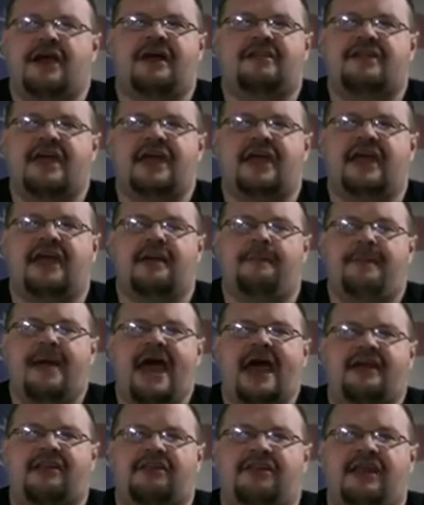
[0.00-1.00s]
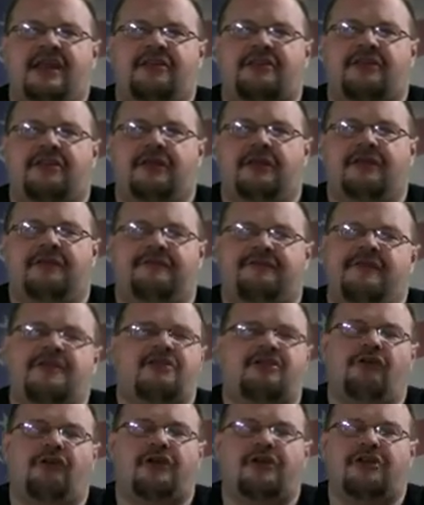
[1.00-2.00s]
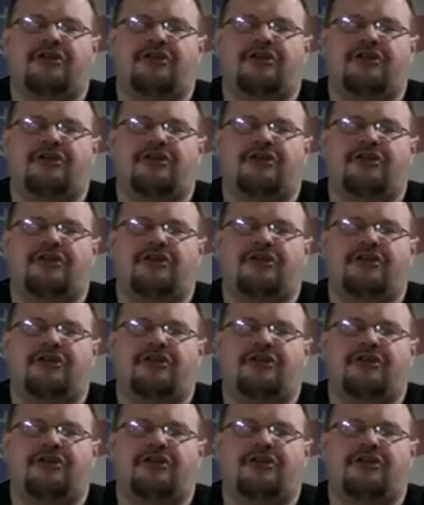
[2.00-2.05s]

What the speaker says: now taking a back seat to the fiscal